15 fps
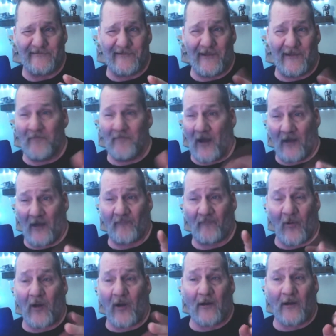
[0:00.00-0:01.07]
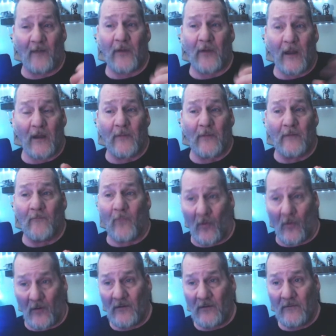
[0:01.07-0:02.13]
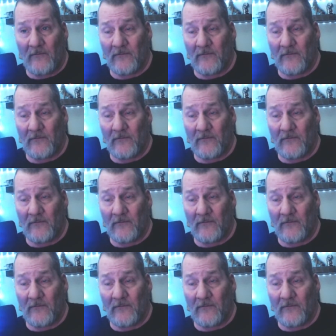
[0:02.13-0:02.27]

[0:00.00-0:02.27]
it might have brought it up a little bit more.